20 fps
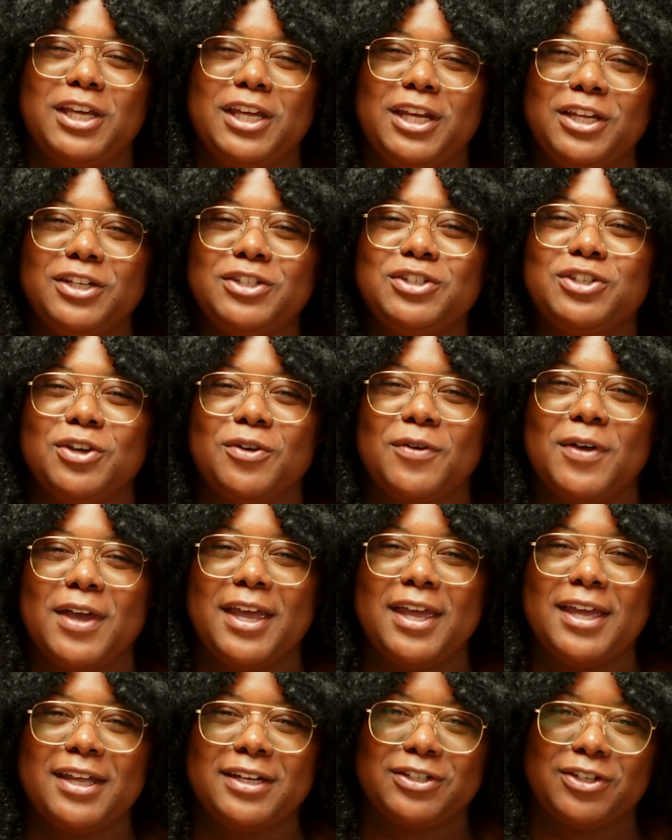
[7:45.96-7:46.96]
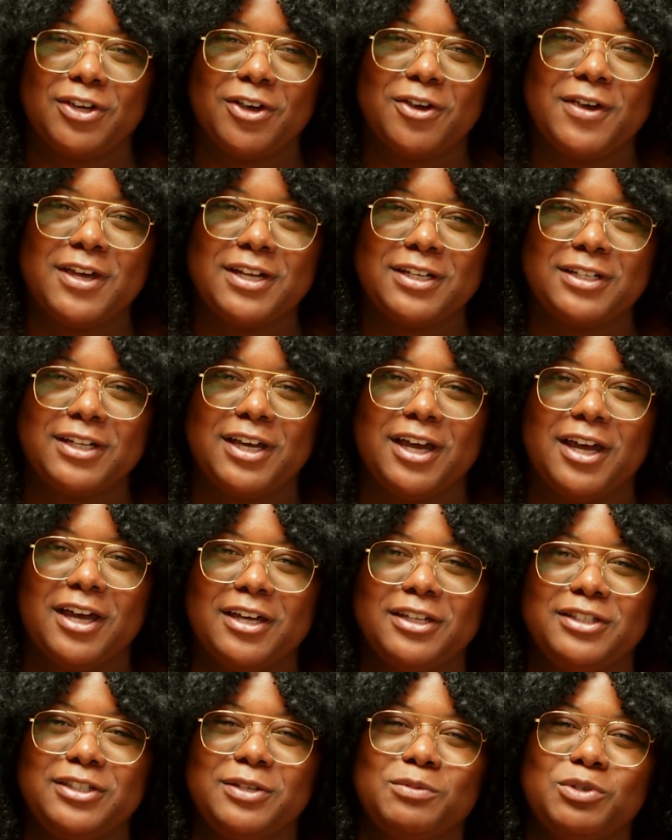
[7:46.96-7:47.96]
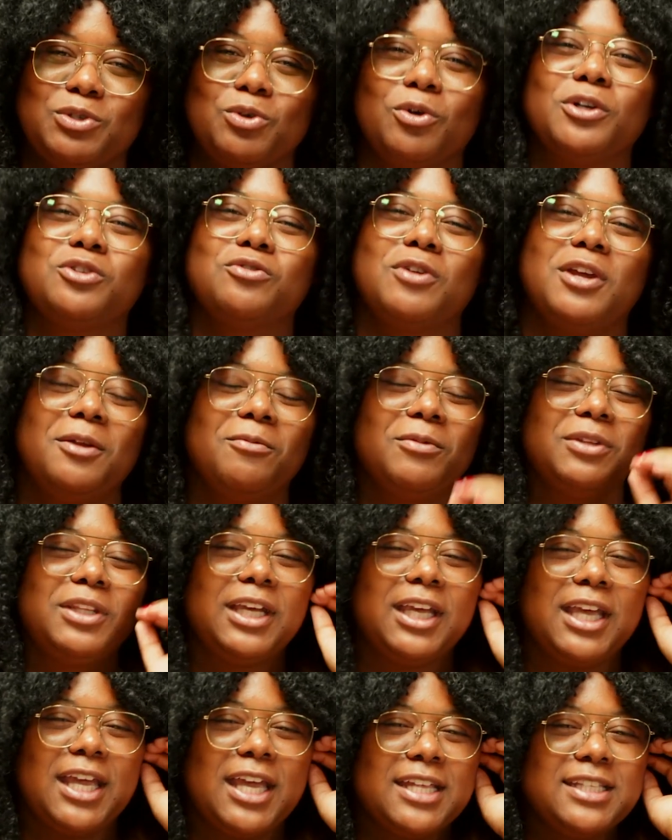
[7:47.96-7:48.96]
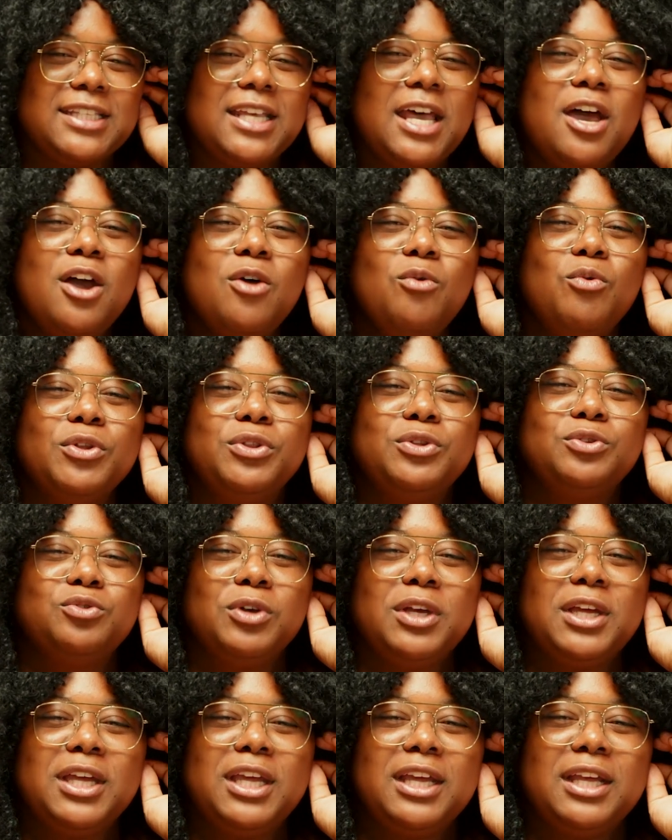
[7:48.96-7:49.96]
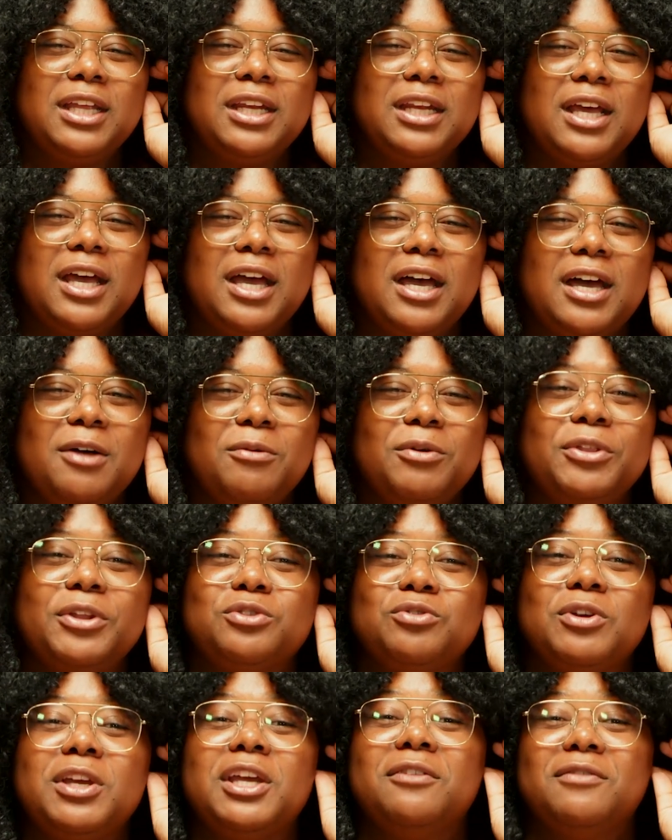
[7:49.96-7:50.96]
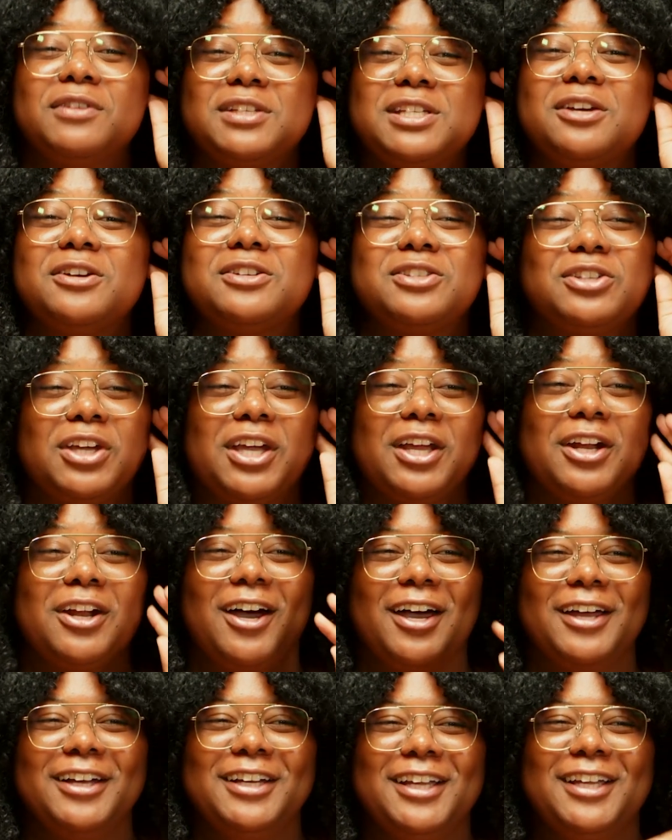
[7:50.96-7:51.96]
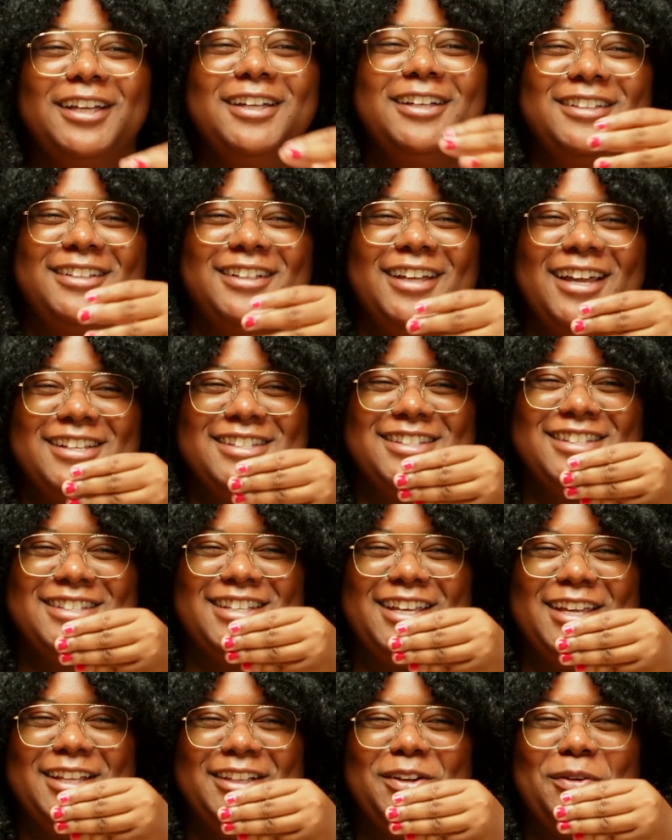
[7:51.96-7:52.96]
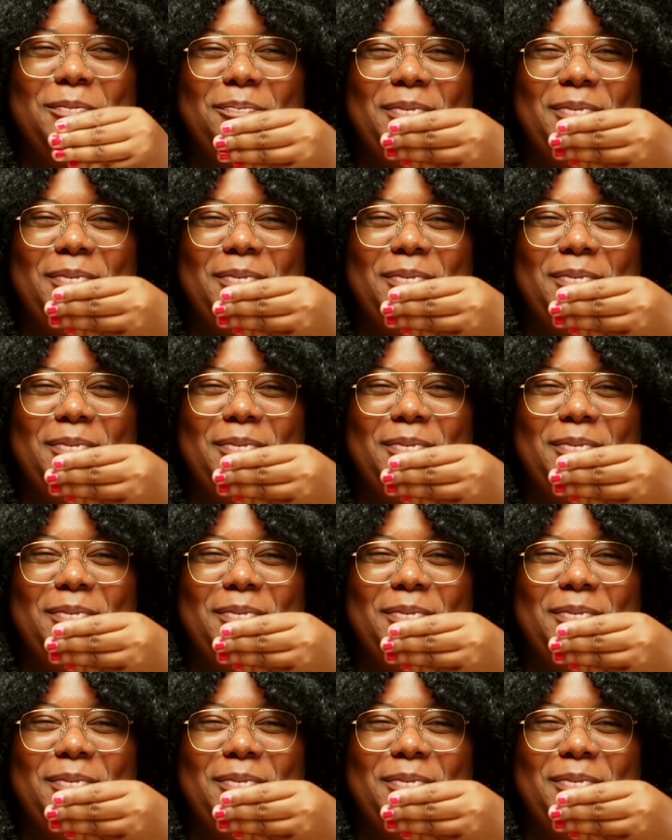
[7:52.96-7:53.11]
get into it during uh, some sword training with the kids, with drinking, uh, with a drinking Viserys looking on. He has this like little.